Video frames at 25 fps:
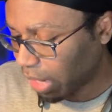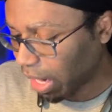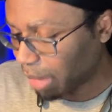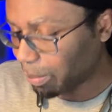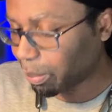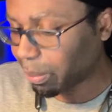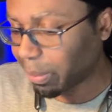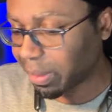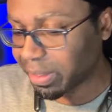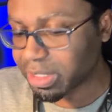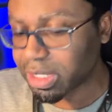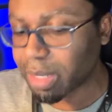
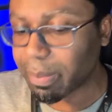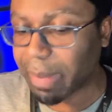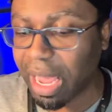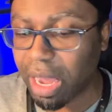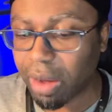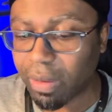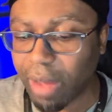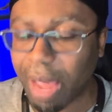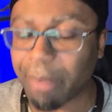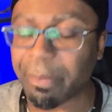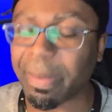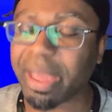print them
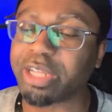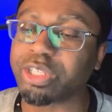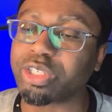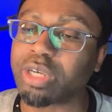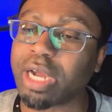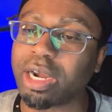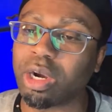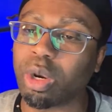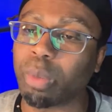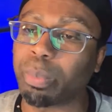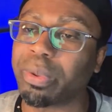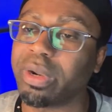out. I make
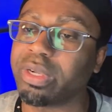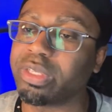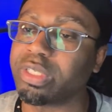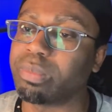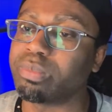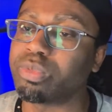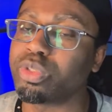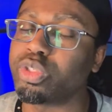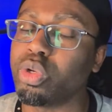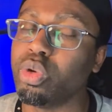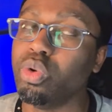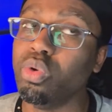sure I don't print
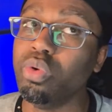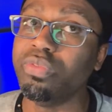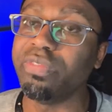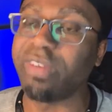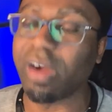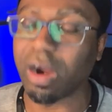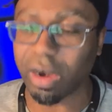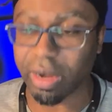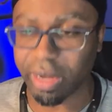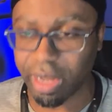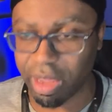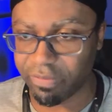them too
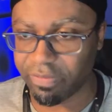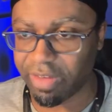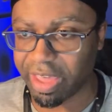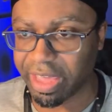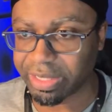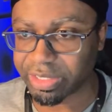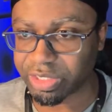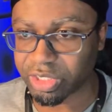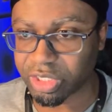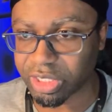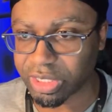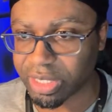far in
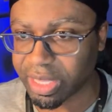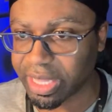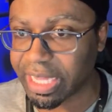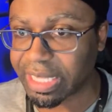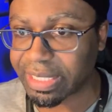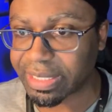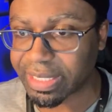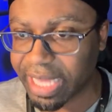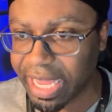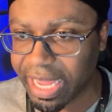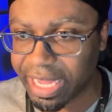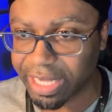advance because
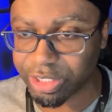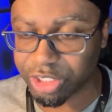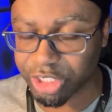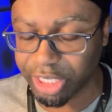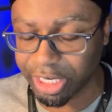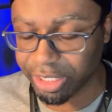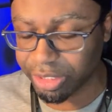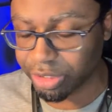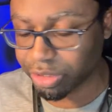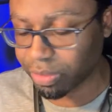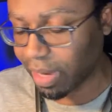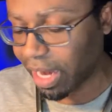things can
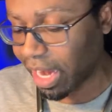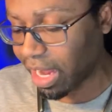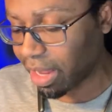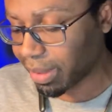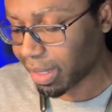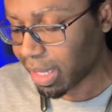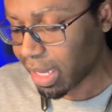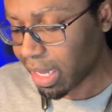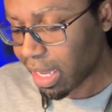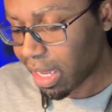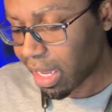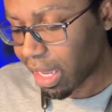change, right?
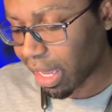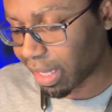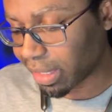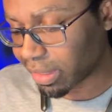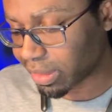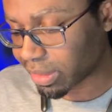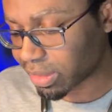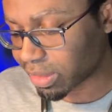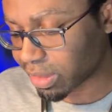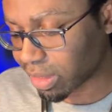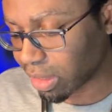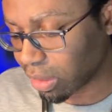
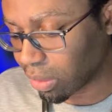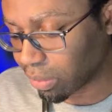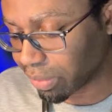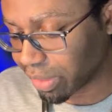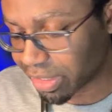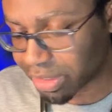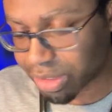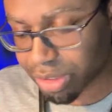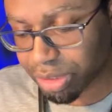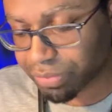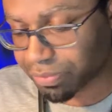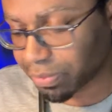And so
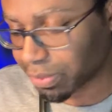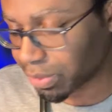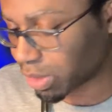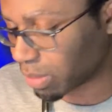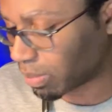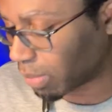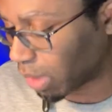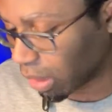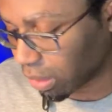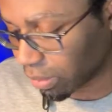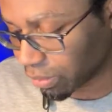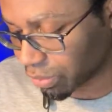this is for
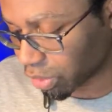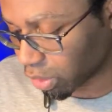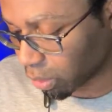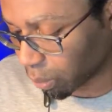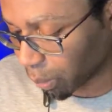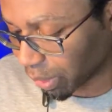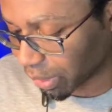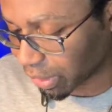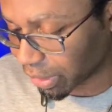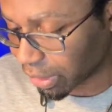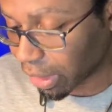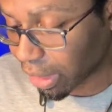tomorrow, so
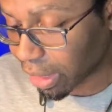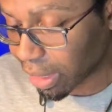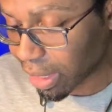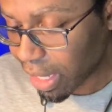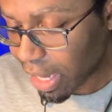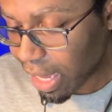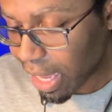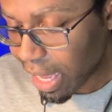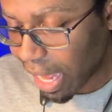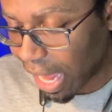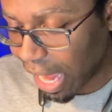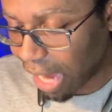we're good.
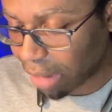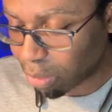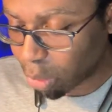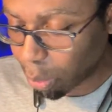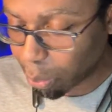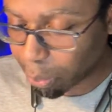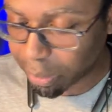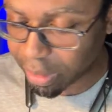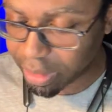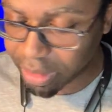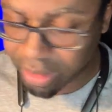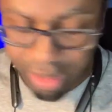I will
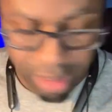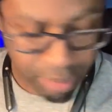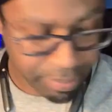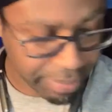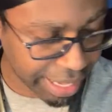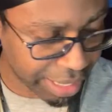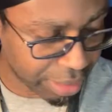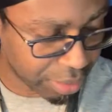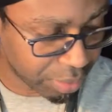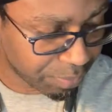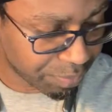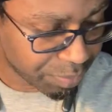print them
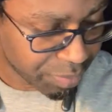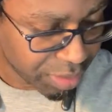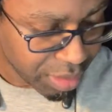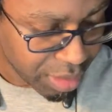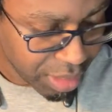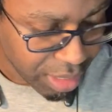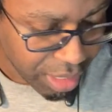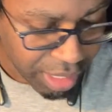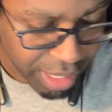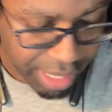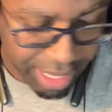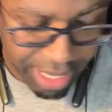out
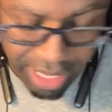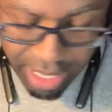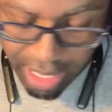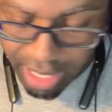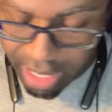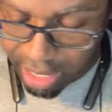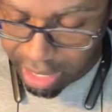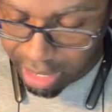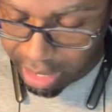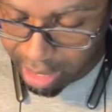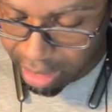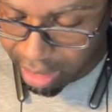
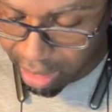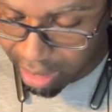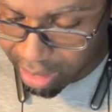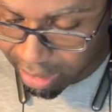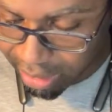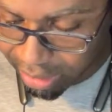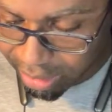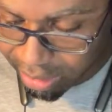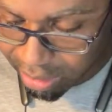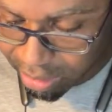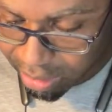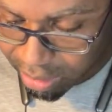
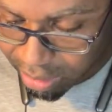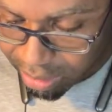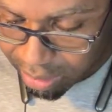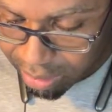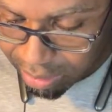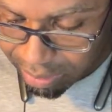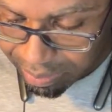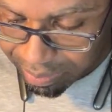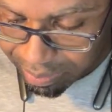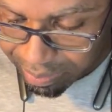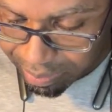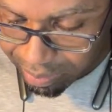and...
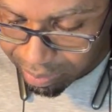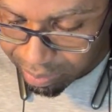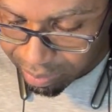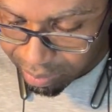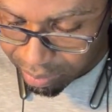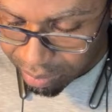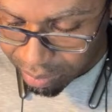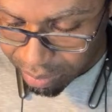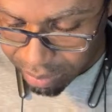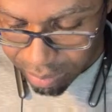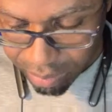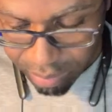
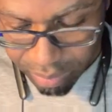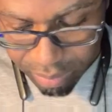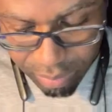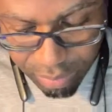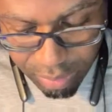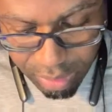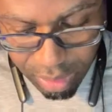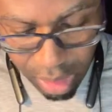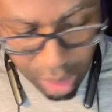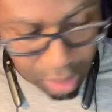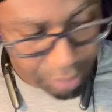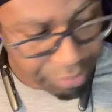
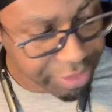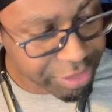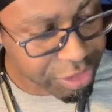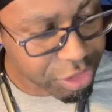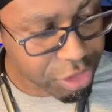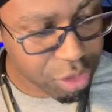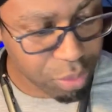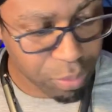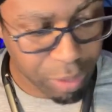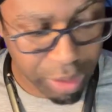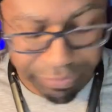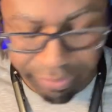Oh, this
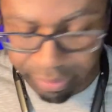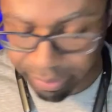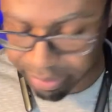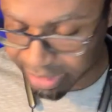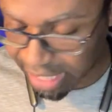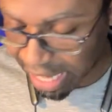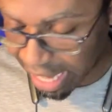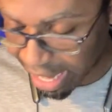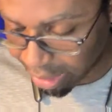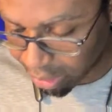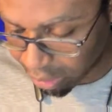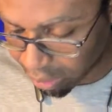is the one from
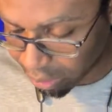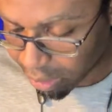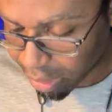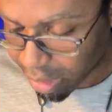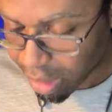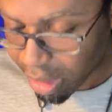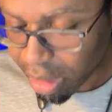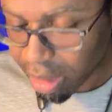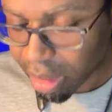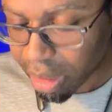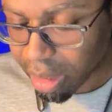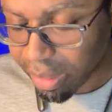title.
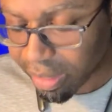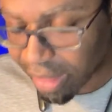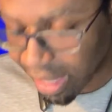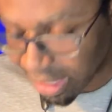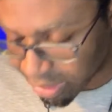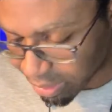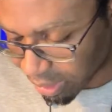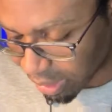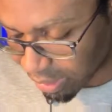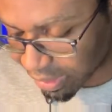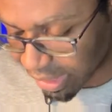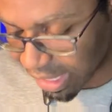
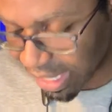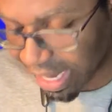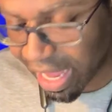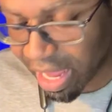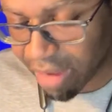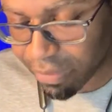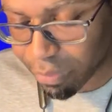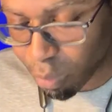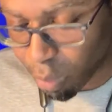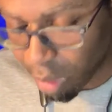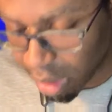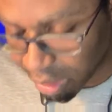That's what I was saying. I
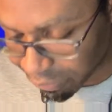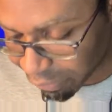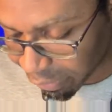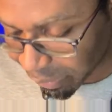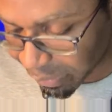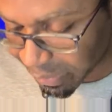have one from